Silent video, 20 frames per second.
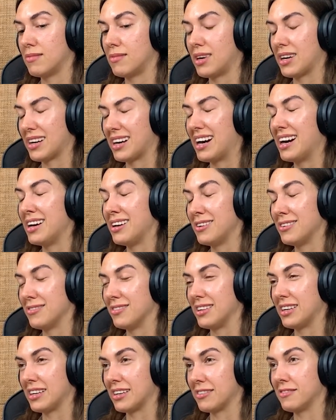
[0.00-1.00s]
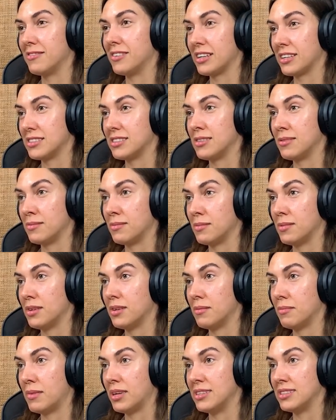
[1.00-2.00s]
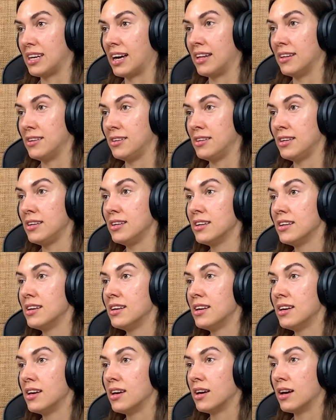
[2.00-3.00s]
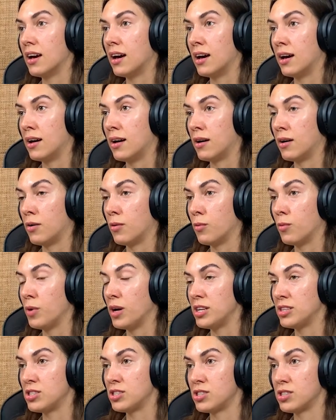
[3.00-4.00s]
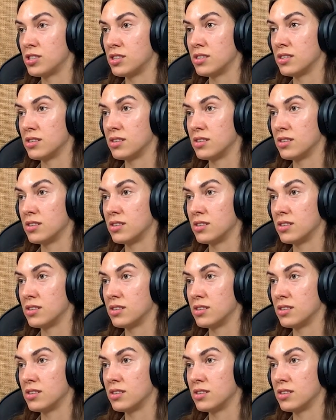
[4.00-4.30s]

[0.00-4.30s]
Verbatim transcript: a kind of like a victim mentality, uh, which